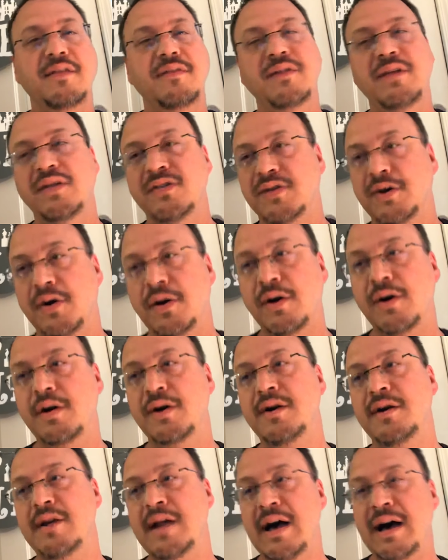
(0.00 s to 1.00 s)
These
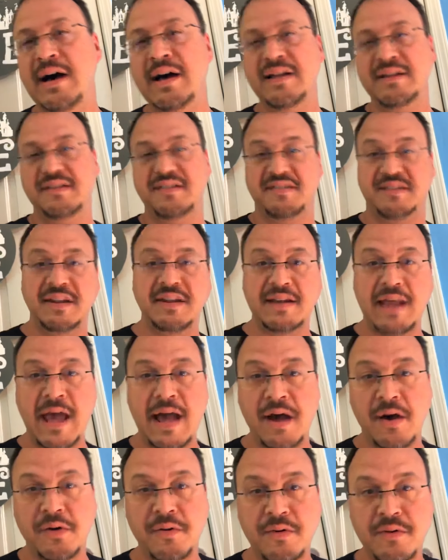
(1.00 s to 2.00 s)
are not sit
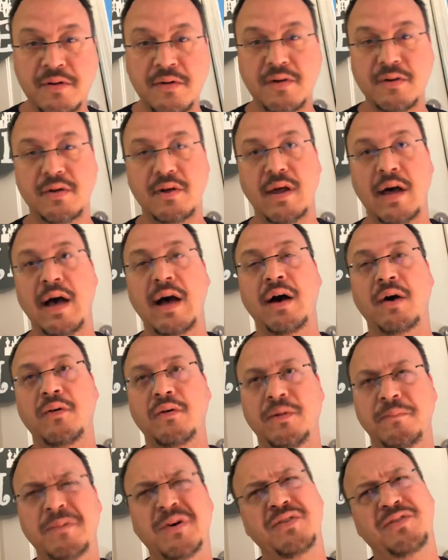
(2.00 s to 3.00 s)
down.
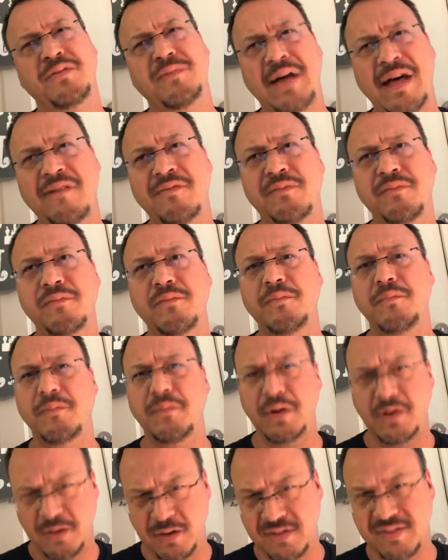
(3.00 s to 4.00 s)
Most of them have
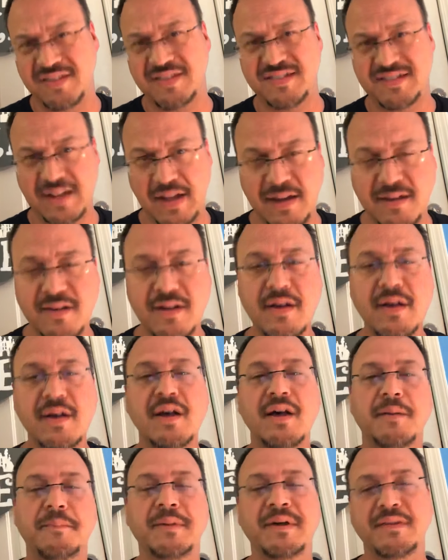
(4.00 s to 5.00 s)
areas to sit,
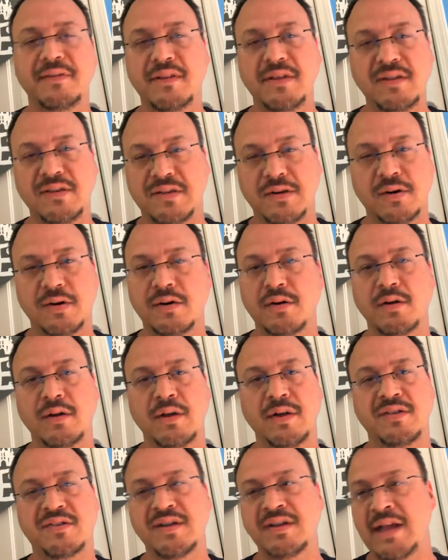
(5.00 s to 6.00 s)
but these
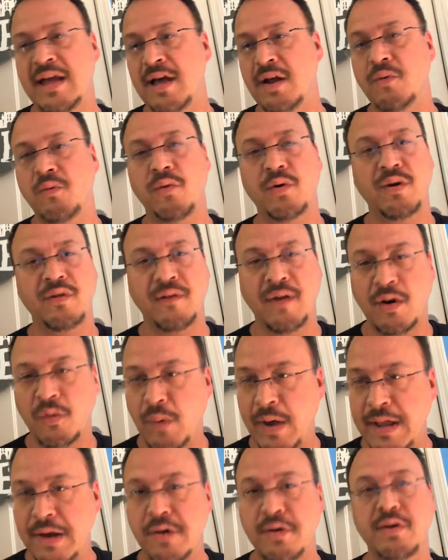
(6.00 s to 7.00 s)
aren't sit down where you got a
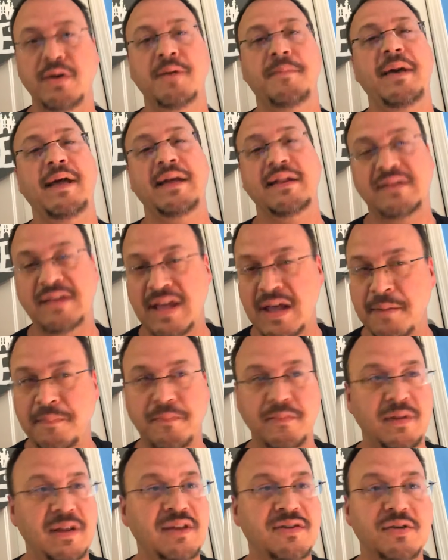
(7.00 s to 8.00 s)
waiter and you pay a tip.
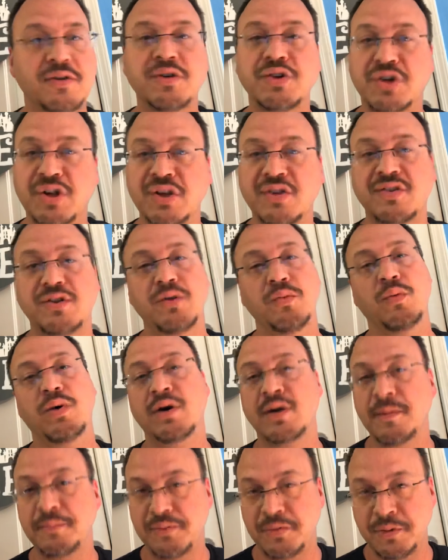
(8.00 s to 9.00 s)
These are just, you
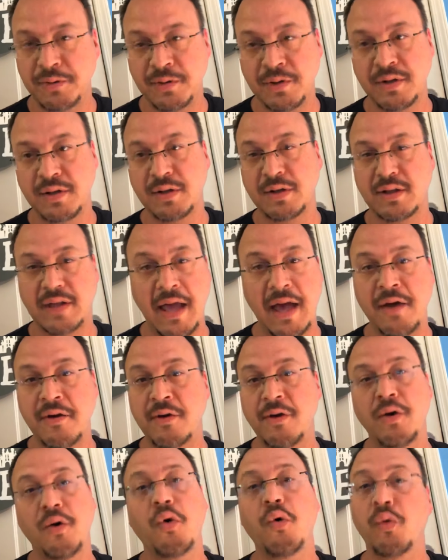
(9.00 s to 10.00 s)
walk up to a
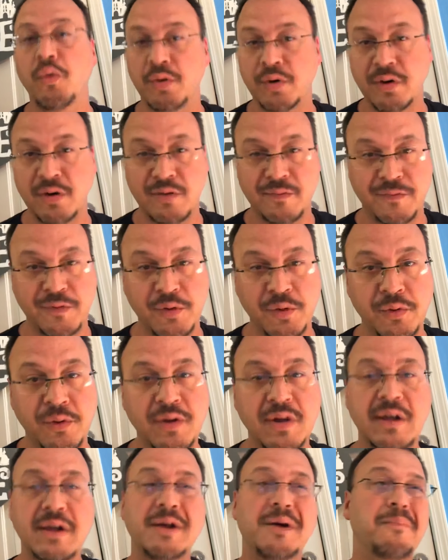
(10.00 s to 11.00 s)
counter, order your food.
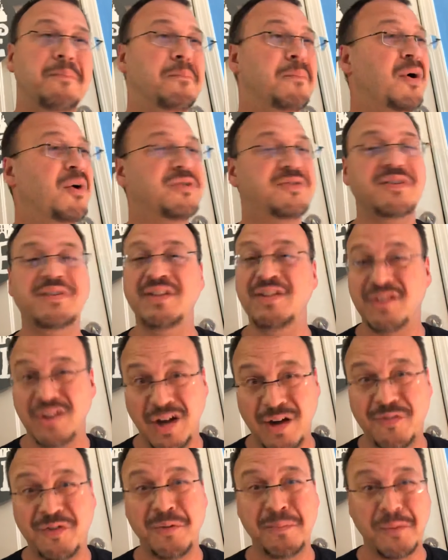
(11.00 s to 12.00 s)
Most of these
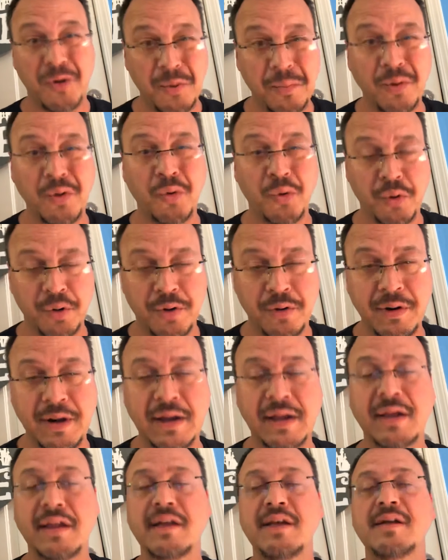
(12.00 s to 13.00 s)
offer mobile
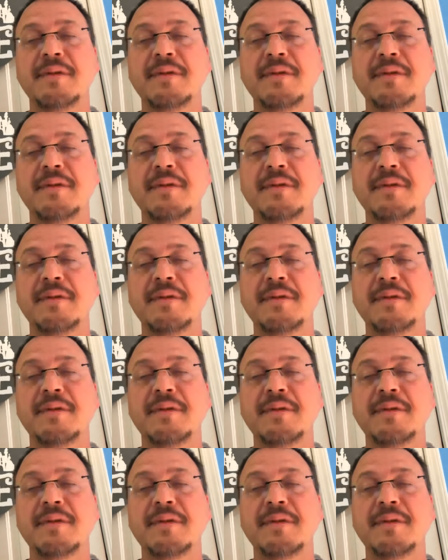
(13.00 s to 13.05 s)
ordering.